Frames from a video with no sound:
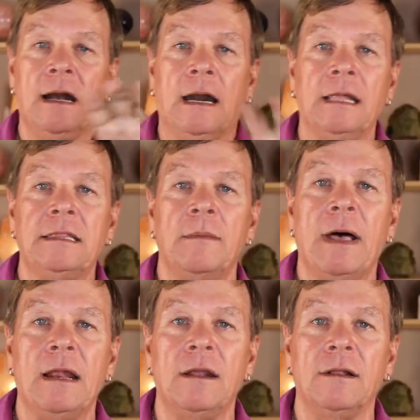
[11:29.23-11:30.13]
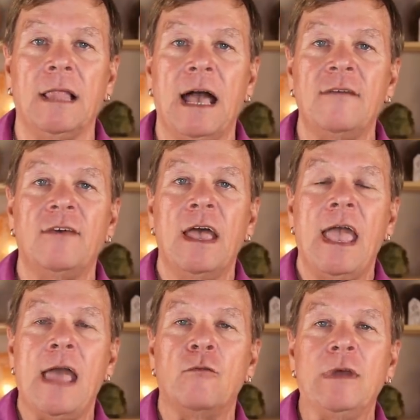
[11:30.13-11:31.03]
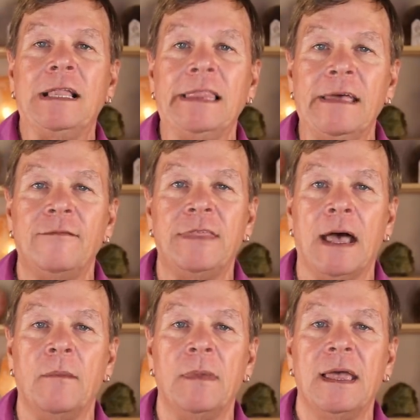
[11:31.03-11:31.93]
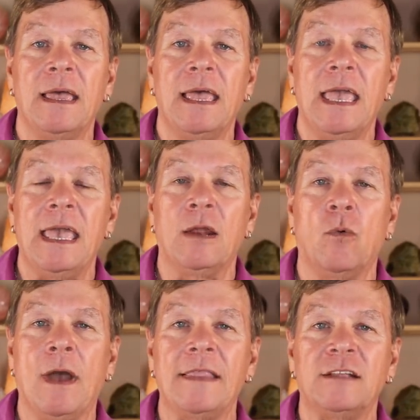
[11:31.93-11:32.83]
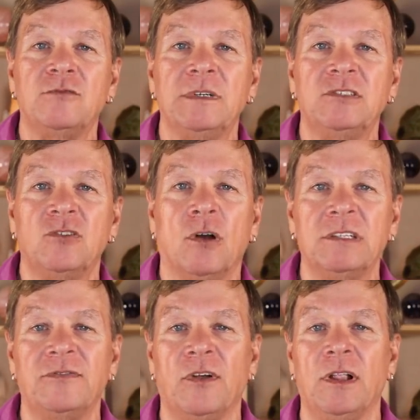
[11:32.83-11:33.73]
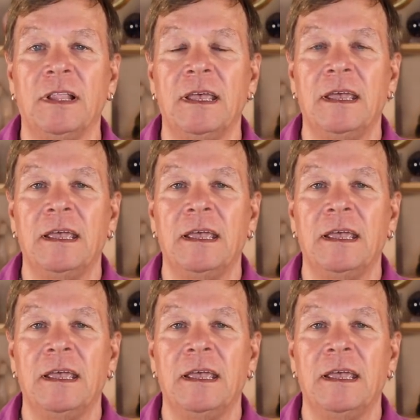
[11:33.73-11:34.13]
cut them out of your life, and relive them in a way that's resourceful,